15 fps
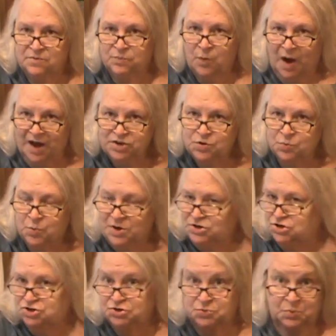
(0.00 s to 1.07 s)
why you
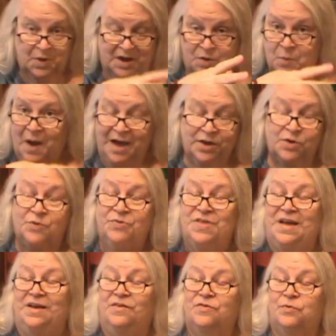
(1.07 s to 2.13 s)
want to acquire
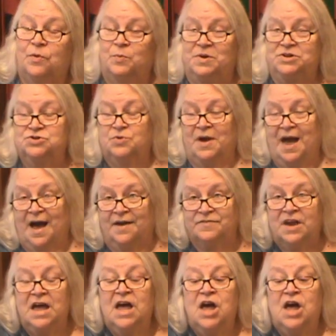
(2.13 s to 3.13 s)
things for witchcraft,